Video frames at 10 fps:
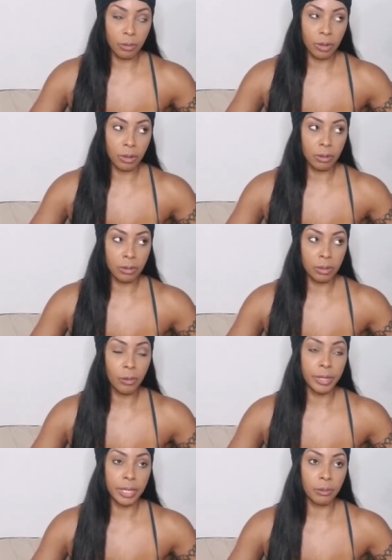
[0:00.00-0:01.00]
well
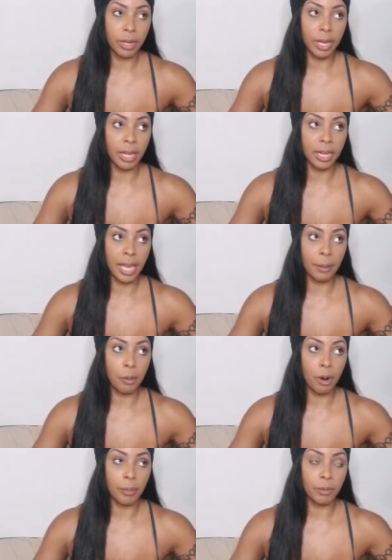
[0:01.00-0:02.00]
no we didn't we had in that
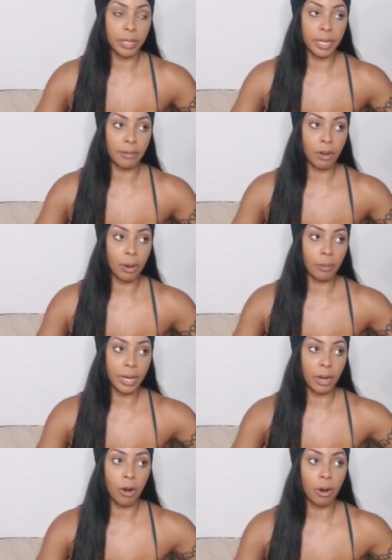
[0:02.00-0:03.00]
apartment we didn't have carpet
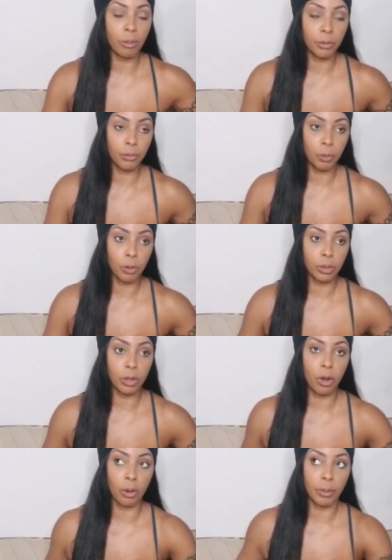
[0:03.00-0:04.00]
we had hardwood floors
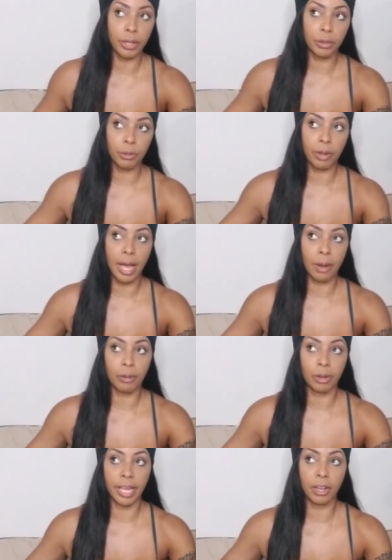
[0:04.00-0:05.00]
all the way throughout
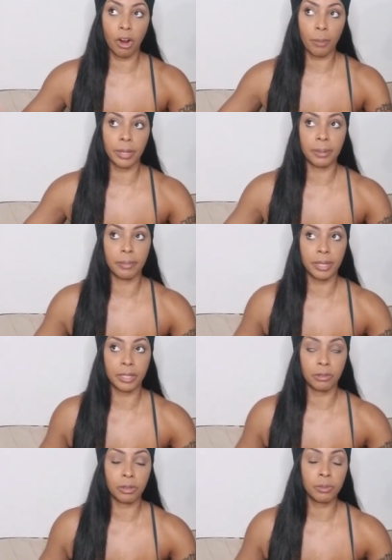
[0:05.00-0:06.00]
we only had carpet in the
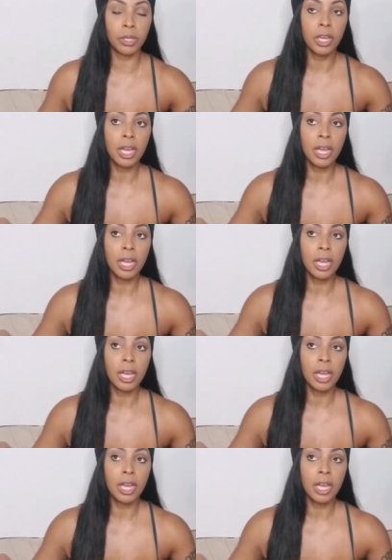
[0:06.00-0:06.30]
bedrooms